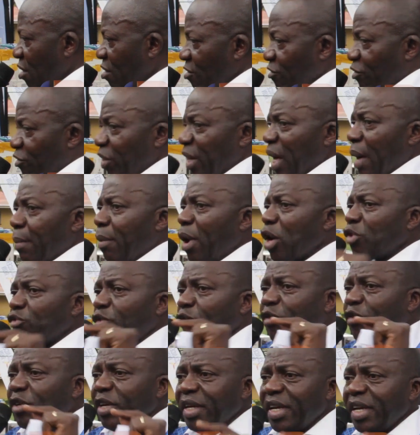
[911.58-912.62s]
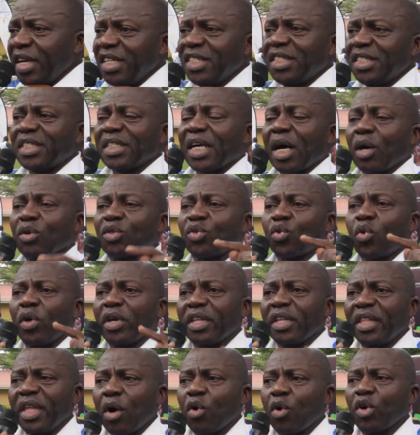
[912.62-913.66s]
For the about 50 days, I was
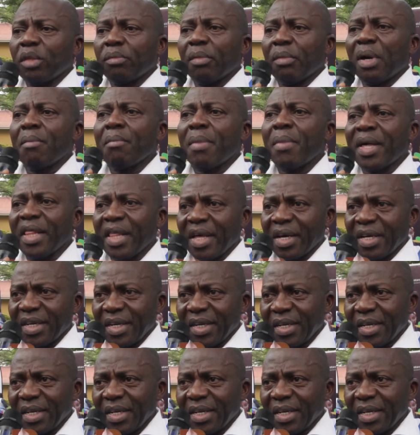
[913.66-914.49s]
going there with my mother.